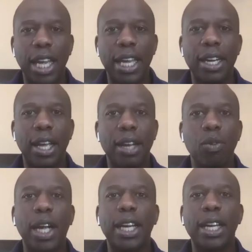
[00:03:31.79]
And
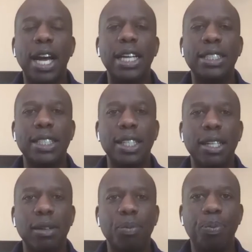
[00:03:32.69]
recognizing
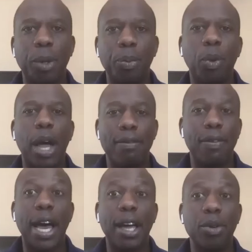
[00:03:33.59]
that people have
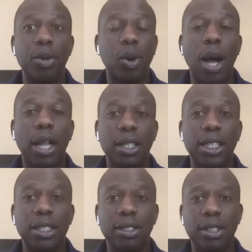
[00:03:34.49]
value and
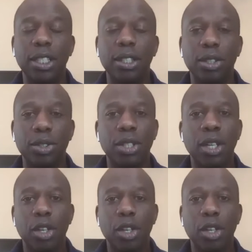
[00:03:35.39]
quality and skills,